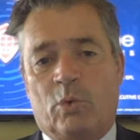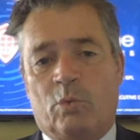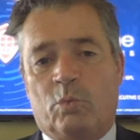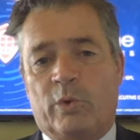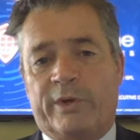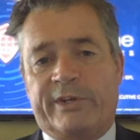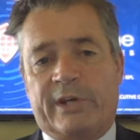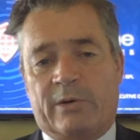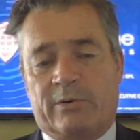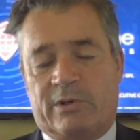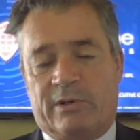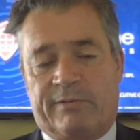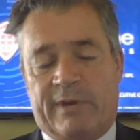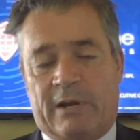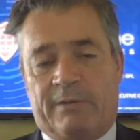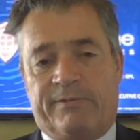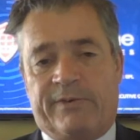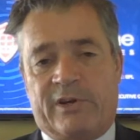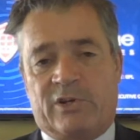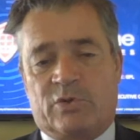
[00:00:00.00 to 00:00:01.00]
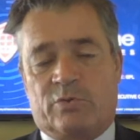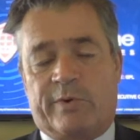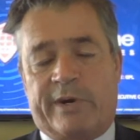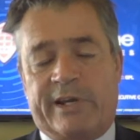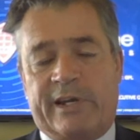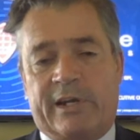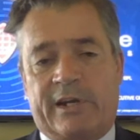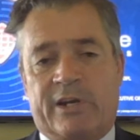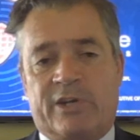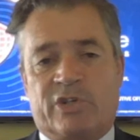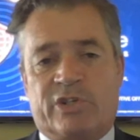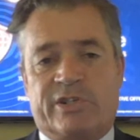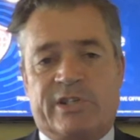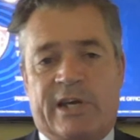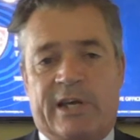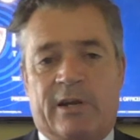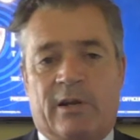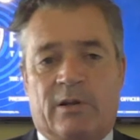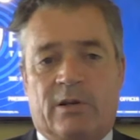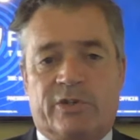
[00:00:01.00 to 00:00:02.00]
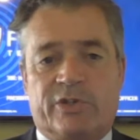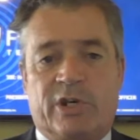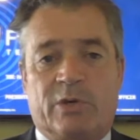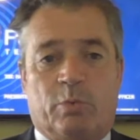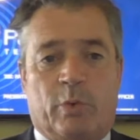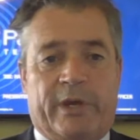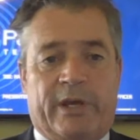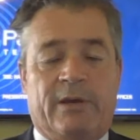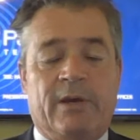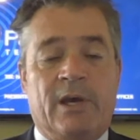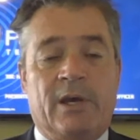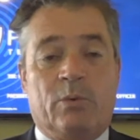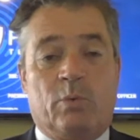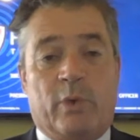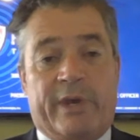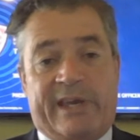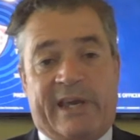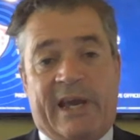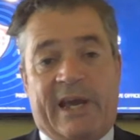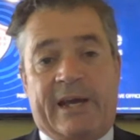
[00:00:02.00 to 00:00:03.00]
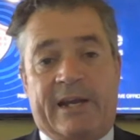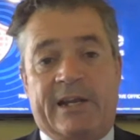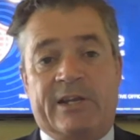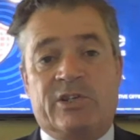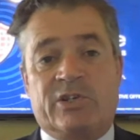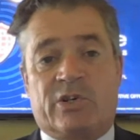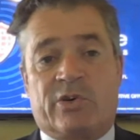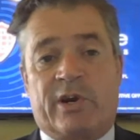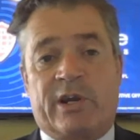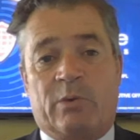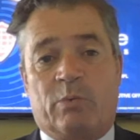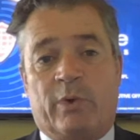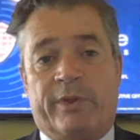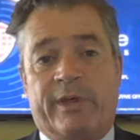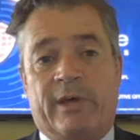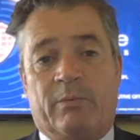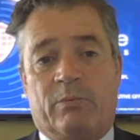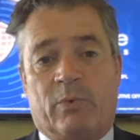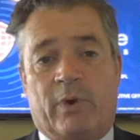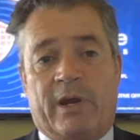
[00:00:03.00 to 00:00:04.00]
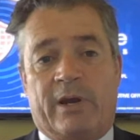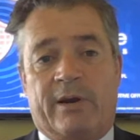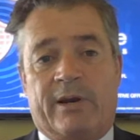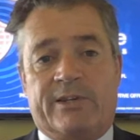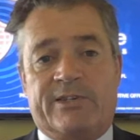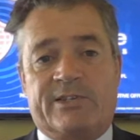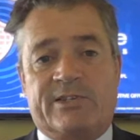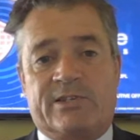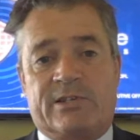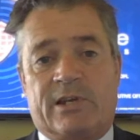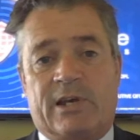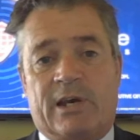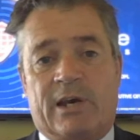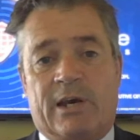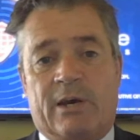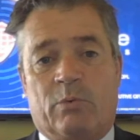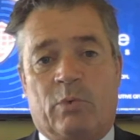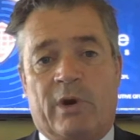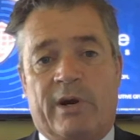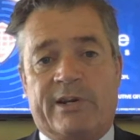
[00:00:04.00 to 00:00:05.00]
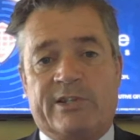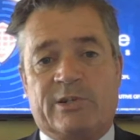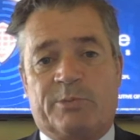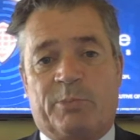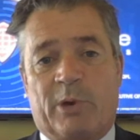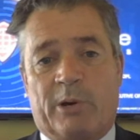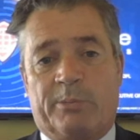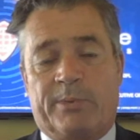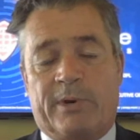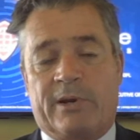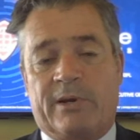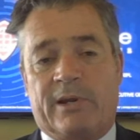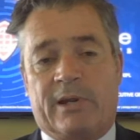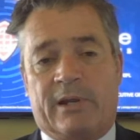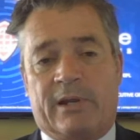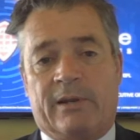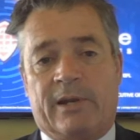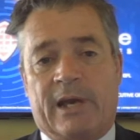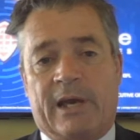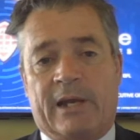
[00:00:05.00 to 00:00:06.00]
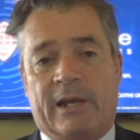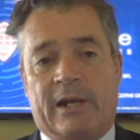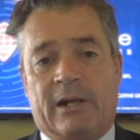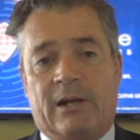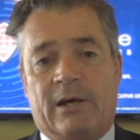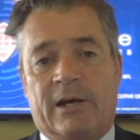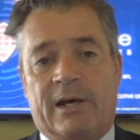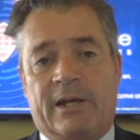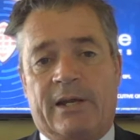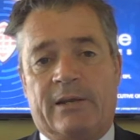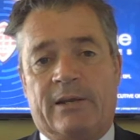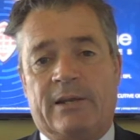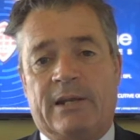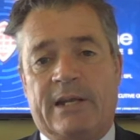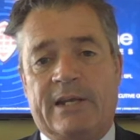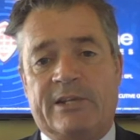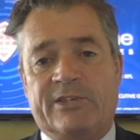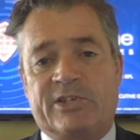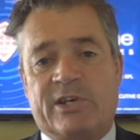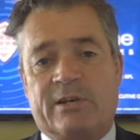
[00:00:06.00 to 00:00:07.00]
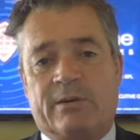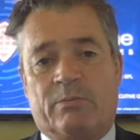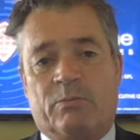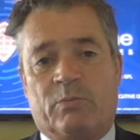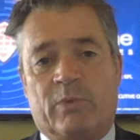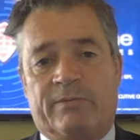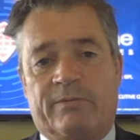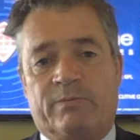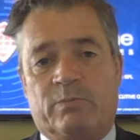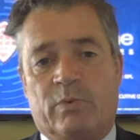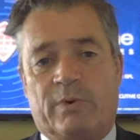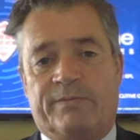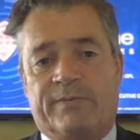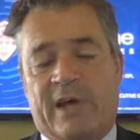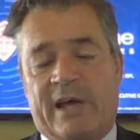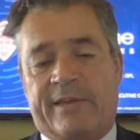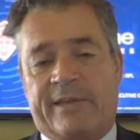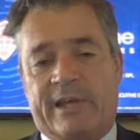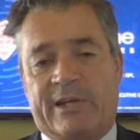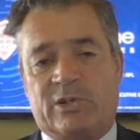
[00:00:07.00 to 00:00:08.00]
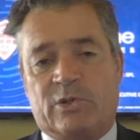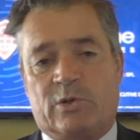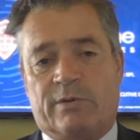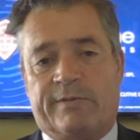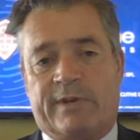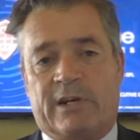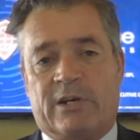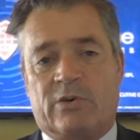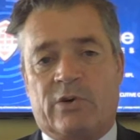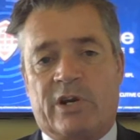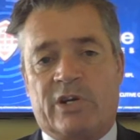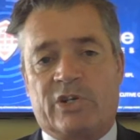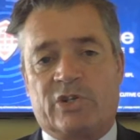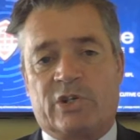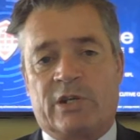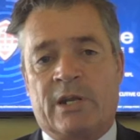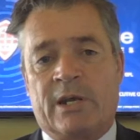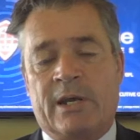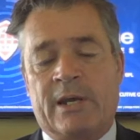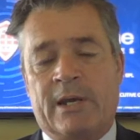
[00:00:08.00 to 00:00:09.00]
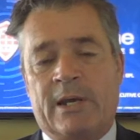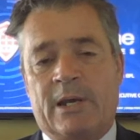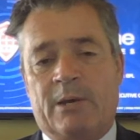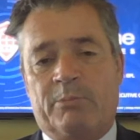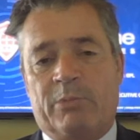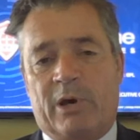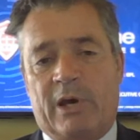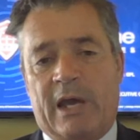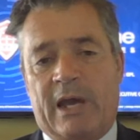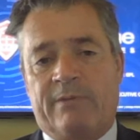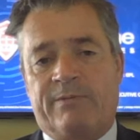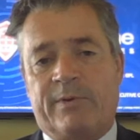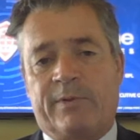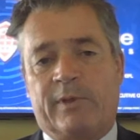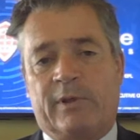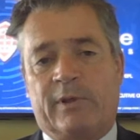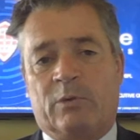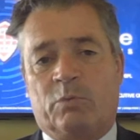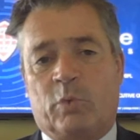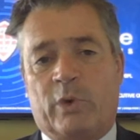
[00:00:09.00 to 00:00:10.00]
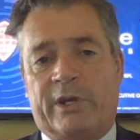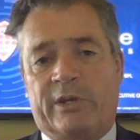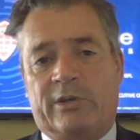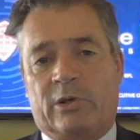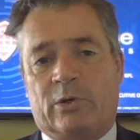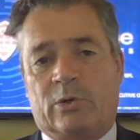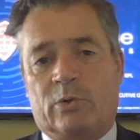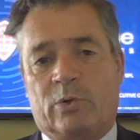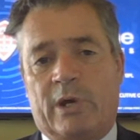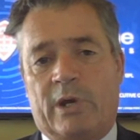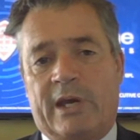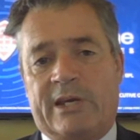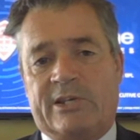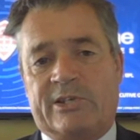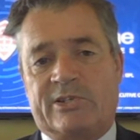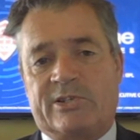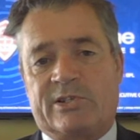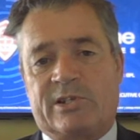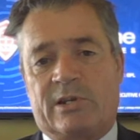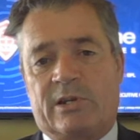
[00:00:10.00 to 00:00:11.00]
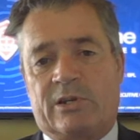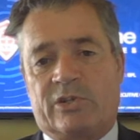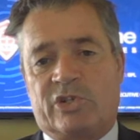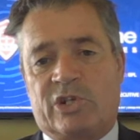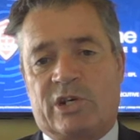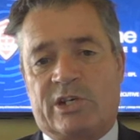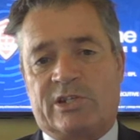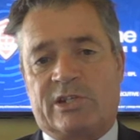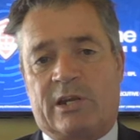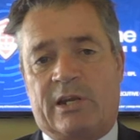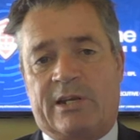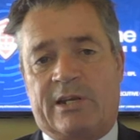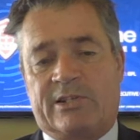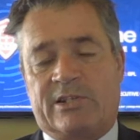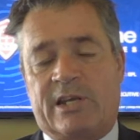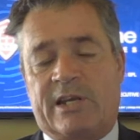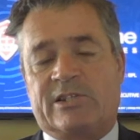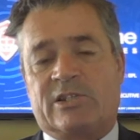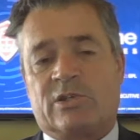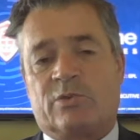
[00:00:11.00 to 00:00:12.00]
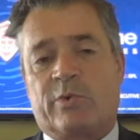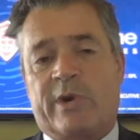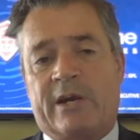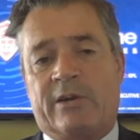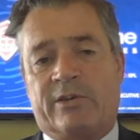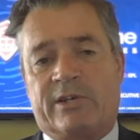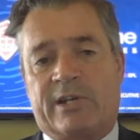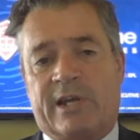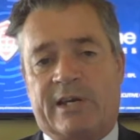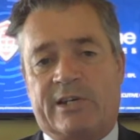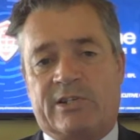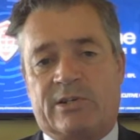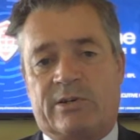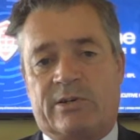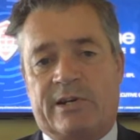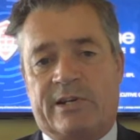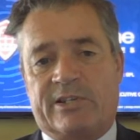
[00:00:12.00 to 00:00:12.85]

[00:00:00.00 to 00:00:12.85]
We don't develop facial recognition technology. We can integrate with it where it's appropriate and a client needs it, and we've done that sort of integration. But everything that we do is it's around data.